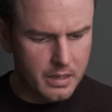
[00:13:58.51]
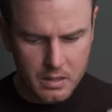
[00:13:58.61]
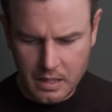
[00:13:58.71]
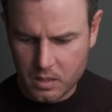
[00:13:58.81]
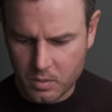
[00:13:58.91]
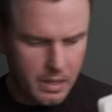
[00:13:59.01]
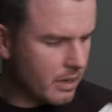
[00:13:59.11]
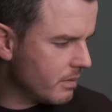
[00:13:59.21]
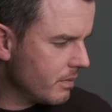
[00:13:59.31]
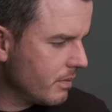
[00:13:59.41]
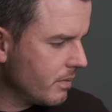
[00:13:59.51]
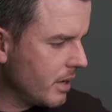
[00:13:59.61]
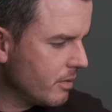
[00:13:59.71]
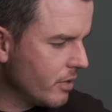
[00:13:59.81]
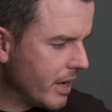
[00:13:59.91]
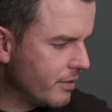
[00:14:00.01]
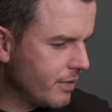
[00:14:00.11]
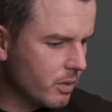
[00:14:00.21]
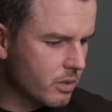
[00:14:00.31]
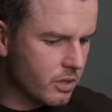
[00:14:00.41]
So that's what that, that red
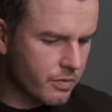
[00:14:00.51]
filter's